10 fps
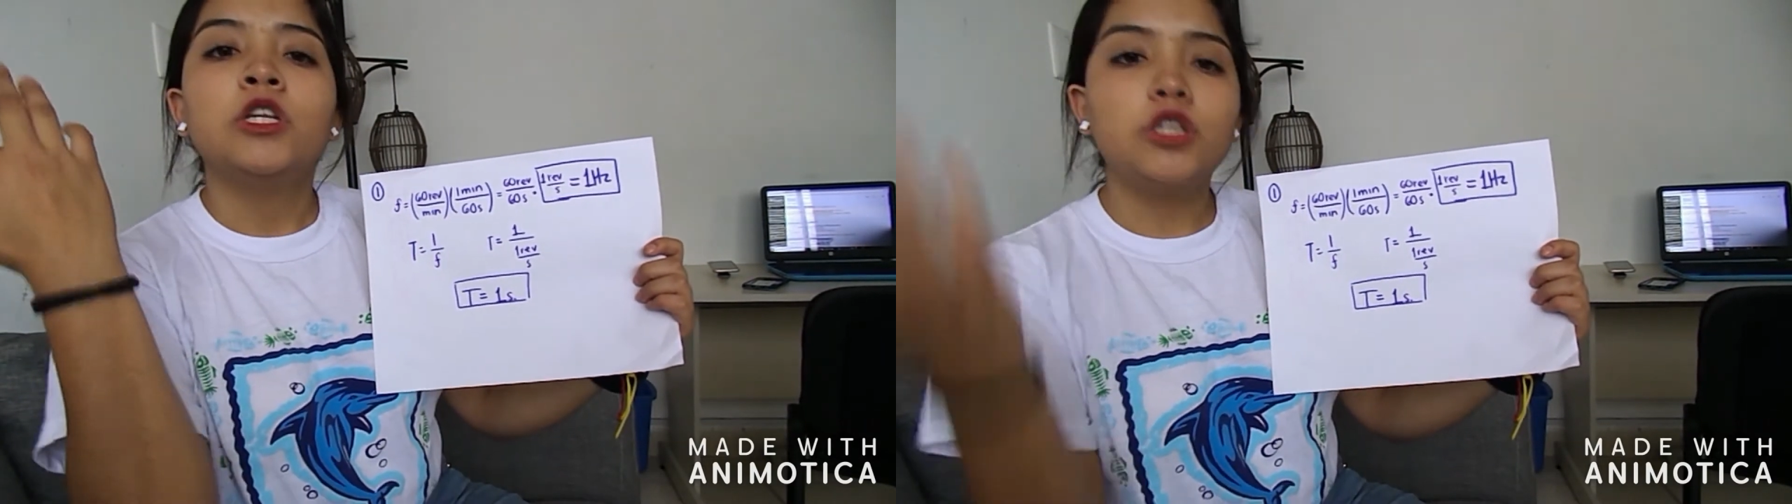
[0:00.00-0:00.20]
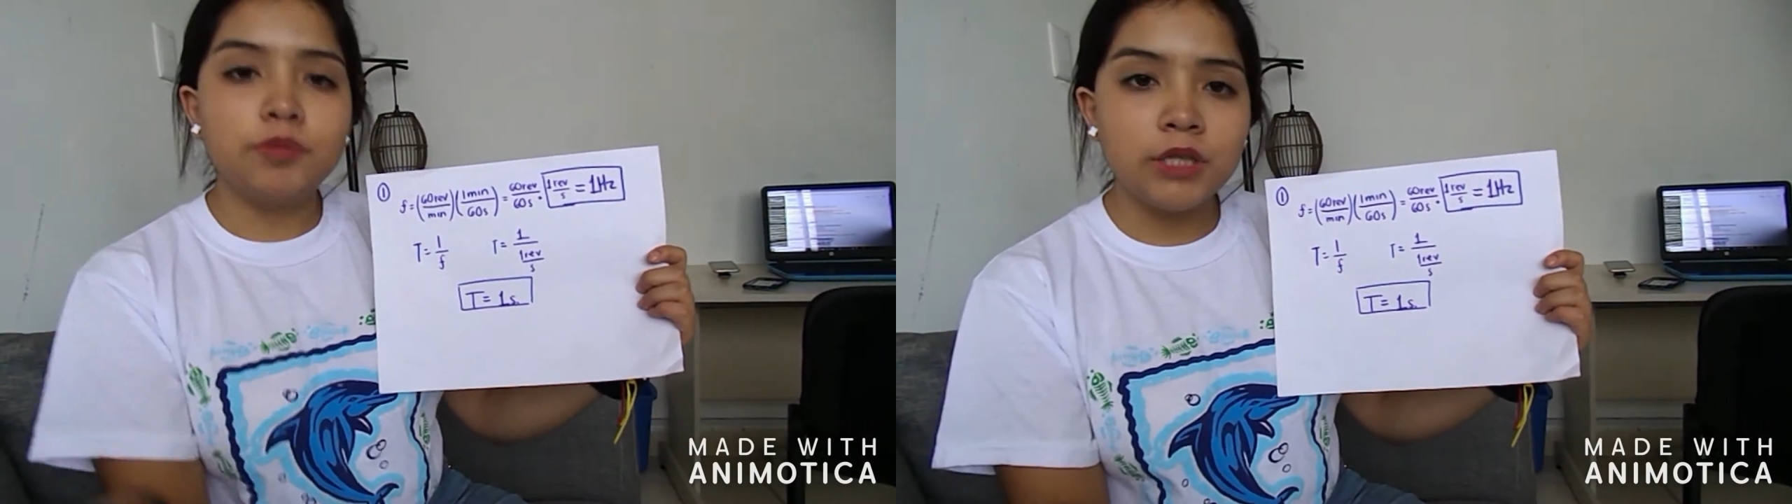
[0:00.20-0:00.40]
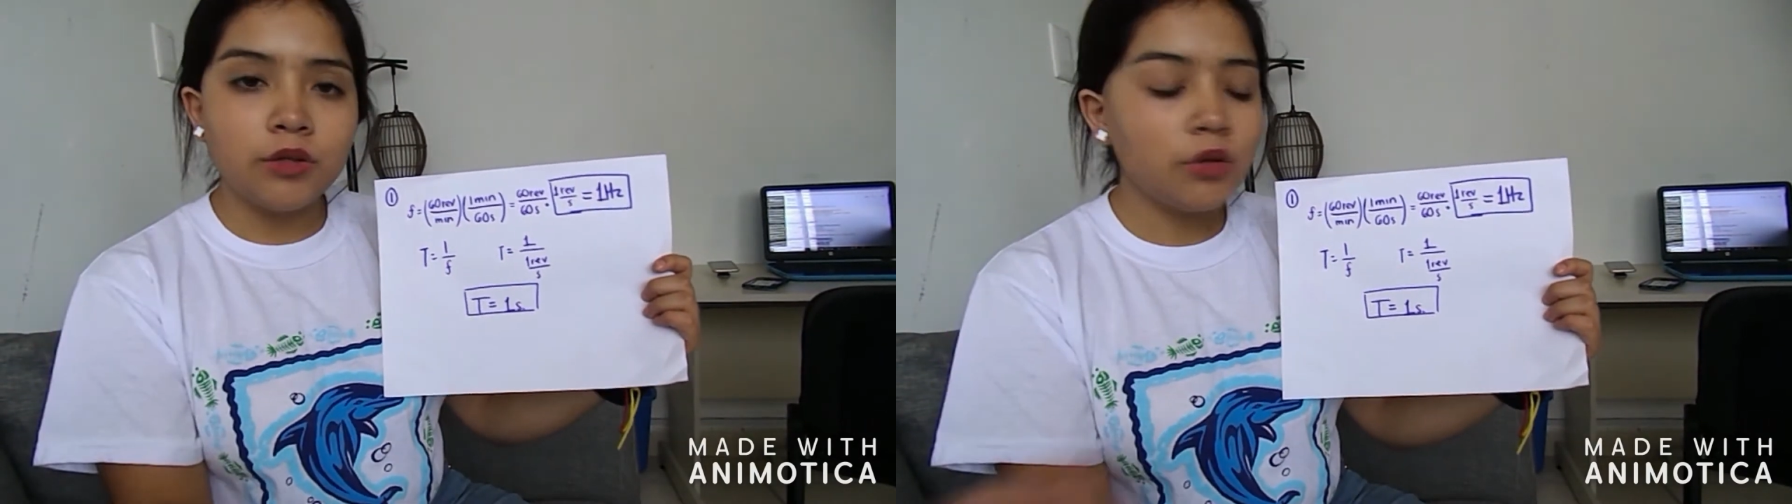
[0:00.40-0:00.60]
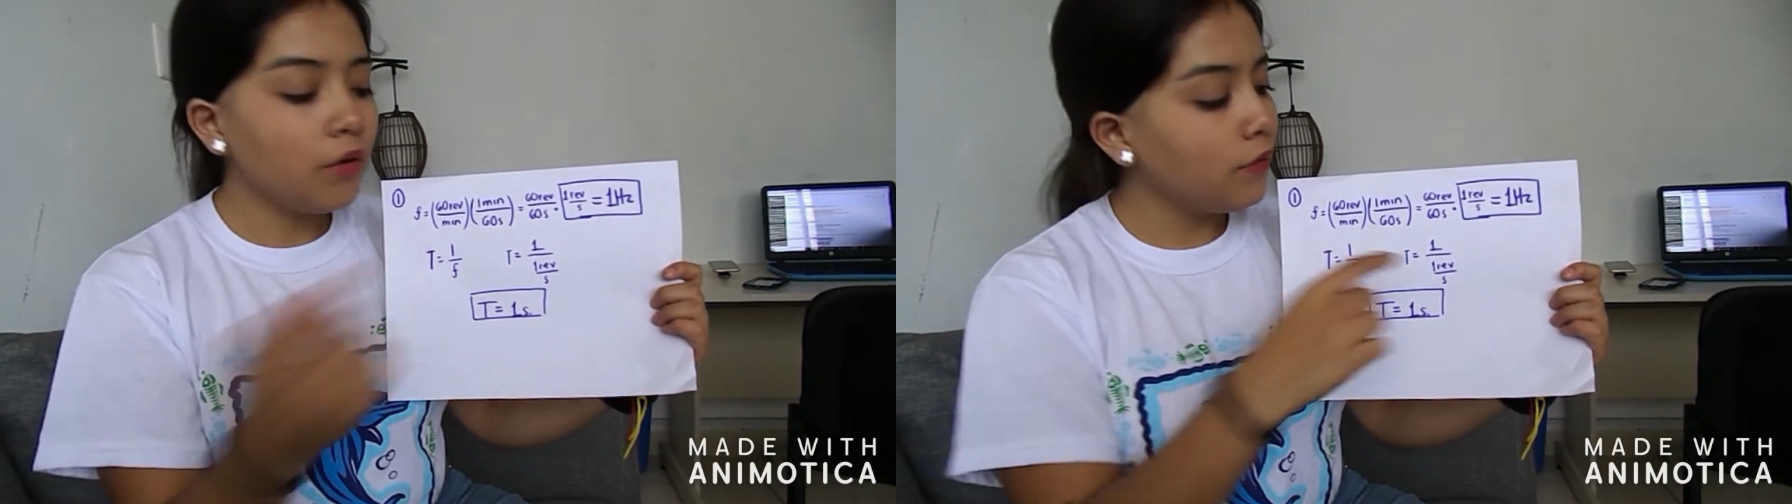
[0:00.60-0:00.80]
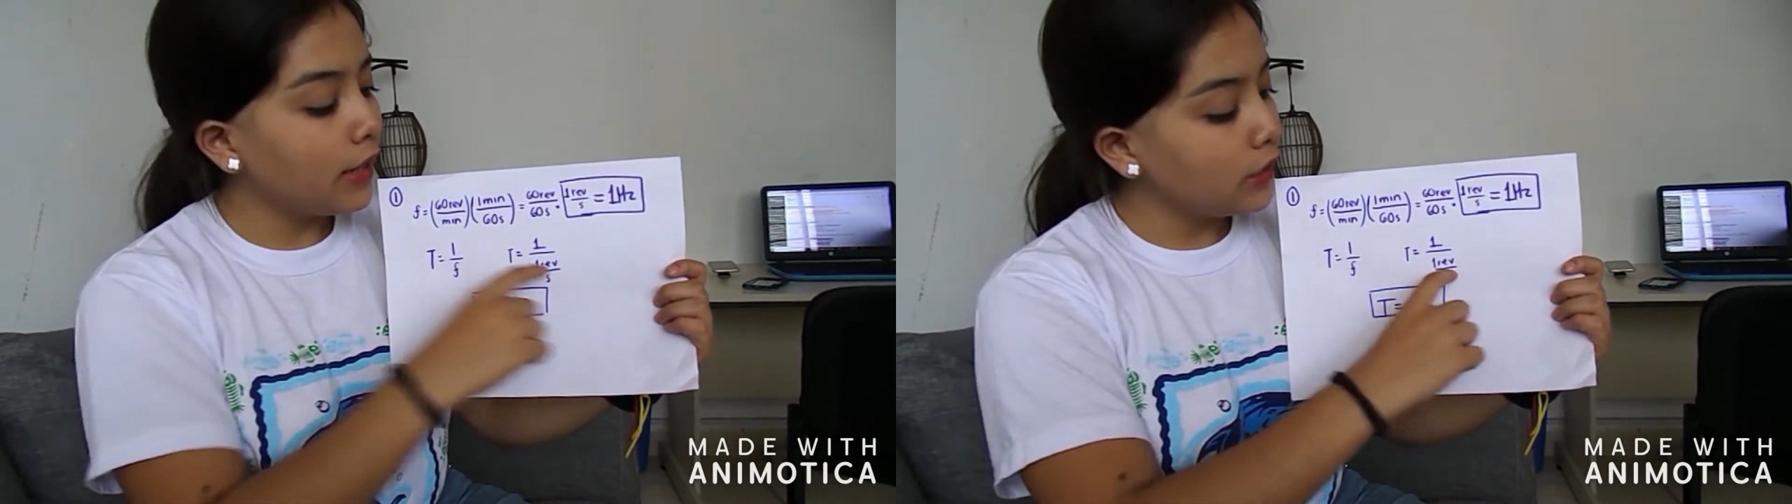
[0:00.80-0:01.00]
substitute
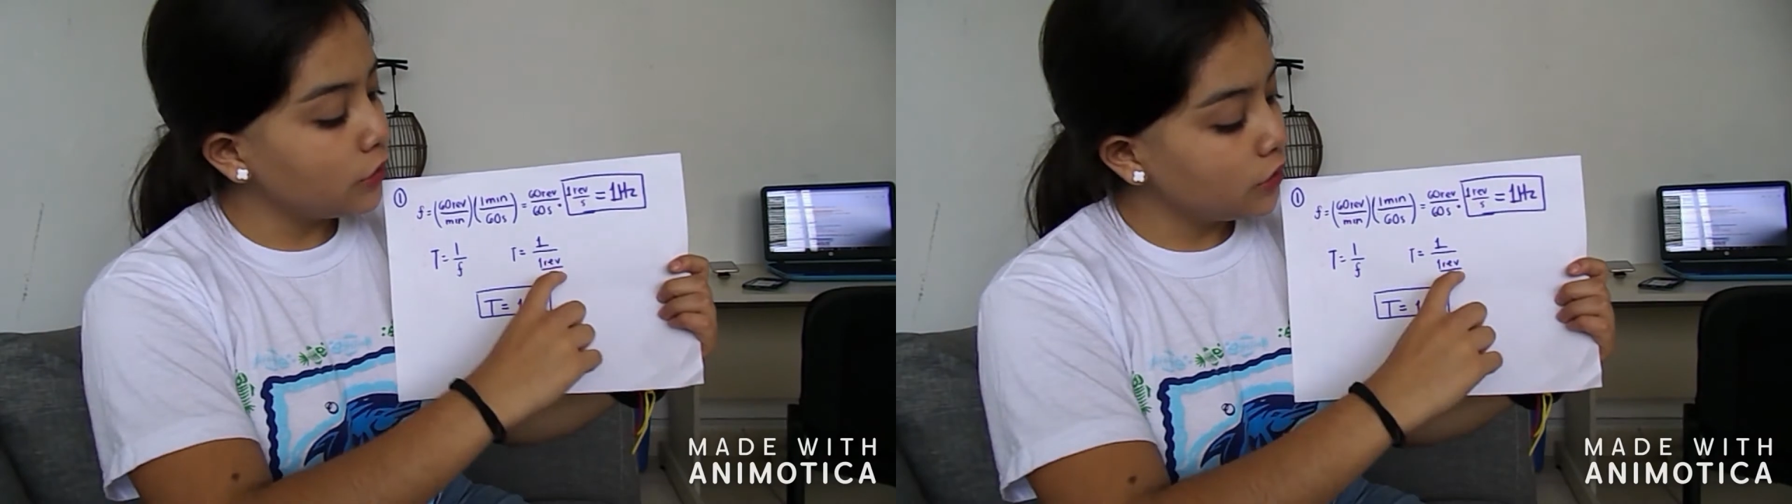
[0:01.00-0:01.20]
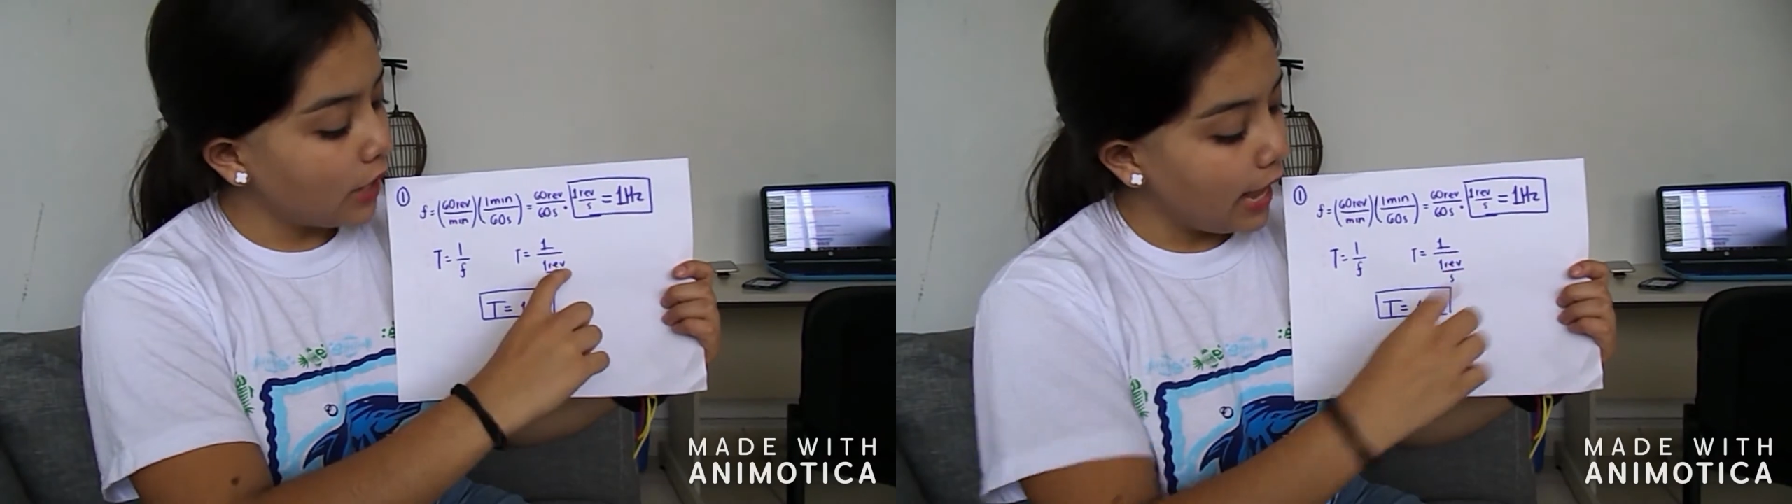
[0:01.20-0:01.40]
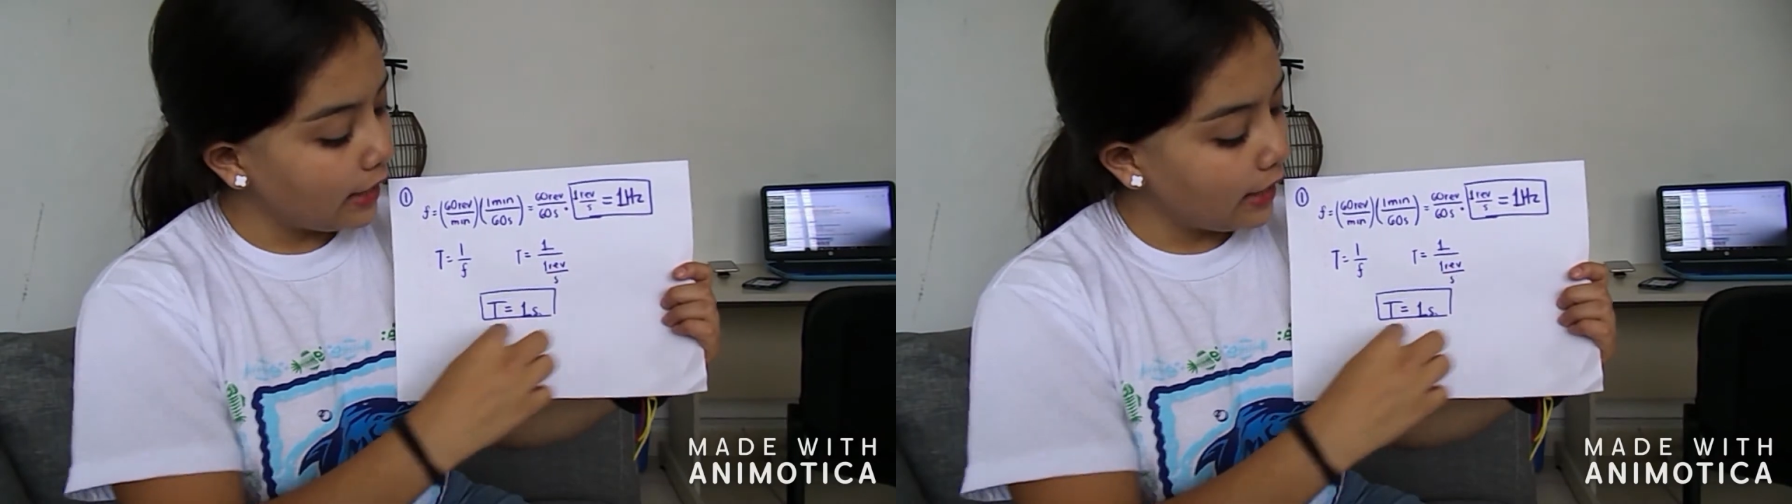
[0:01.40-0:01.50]
our values